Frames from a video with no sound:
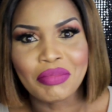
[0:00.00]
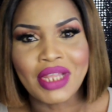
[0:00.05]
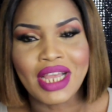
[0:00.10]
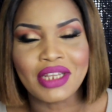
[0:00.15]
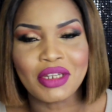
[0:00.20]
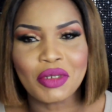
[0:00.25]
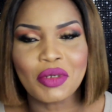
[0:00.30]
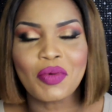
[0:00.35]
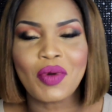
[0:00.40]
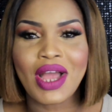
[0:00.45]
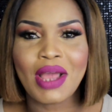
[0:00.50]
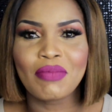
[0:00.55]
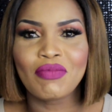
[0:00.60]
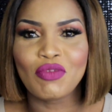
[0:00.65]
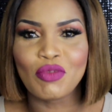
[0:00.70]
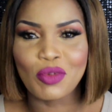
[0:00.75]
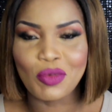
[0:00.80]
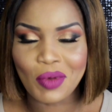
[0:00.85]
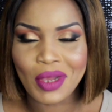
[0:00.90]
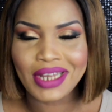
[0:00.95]
I don't know why
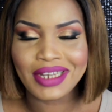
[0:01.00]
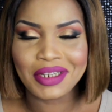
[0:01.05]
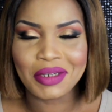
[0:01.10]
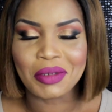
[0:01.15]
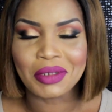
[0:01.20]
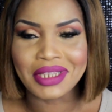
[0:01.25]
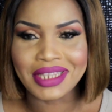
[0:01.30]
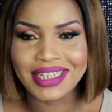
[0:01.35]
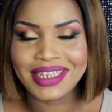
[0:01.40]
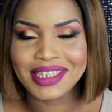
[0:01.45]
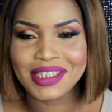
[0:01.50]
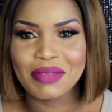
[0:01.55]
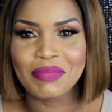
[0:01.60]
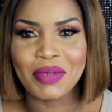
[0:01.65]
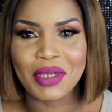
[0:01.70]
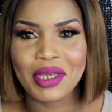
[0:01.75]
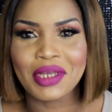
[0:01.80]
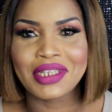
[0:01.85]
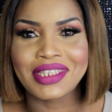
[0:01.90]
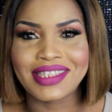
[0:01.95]
I'm dwelling on this,
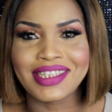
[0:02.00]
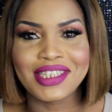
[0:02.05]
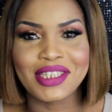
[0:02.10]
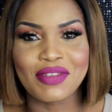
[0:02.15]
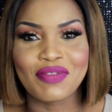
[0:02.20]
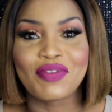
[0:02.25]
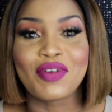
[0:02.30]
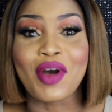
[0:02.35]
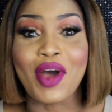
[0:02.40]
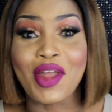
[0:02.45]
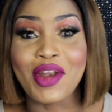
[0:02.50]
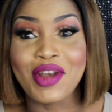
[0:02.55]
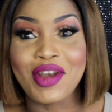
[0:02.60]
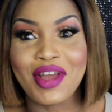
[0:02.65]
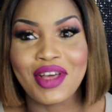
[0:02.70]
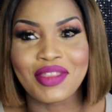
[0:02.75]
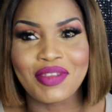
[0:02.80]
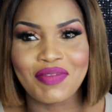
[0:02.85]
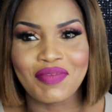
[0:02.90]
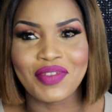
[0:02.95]
because this is for
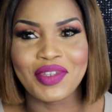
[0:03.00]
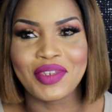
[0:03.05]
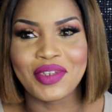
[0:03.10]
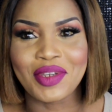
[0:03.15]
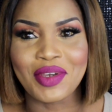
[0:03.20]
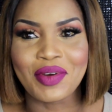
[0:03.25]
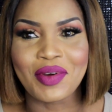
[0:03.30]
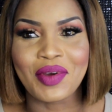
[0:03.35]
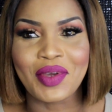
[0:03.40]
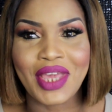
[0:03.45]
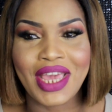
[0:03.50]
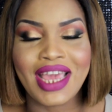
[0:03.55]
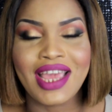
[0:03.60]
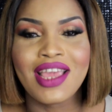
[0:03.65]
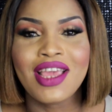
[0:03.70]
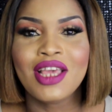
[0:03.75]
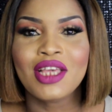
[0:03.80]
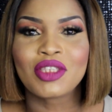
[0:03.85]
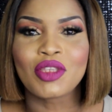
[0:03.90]
another video, okay?